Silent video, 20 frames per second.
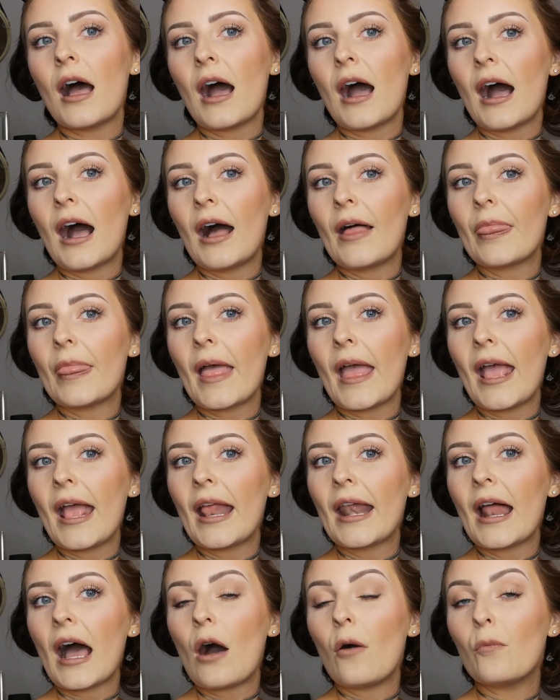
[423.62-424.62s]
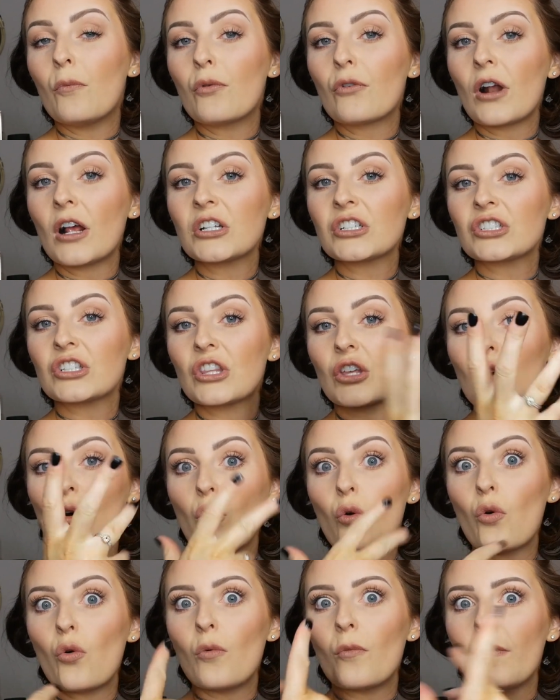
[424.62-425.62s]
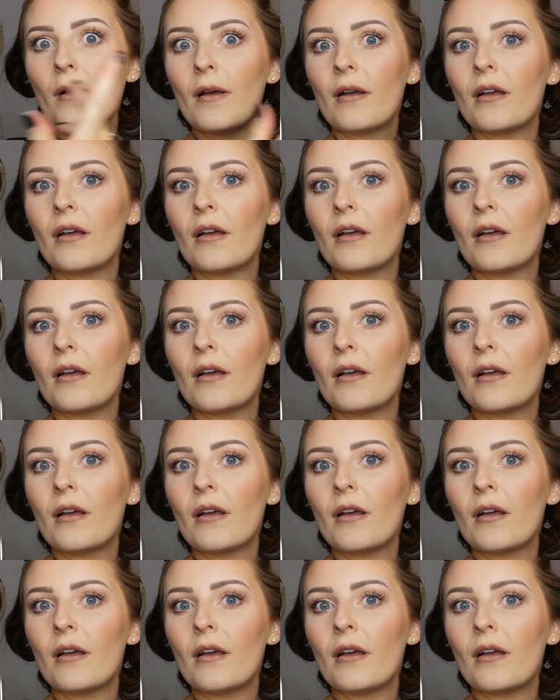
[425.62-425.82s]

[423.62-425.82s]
And then I'll brush the comb,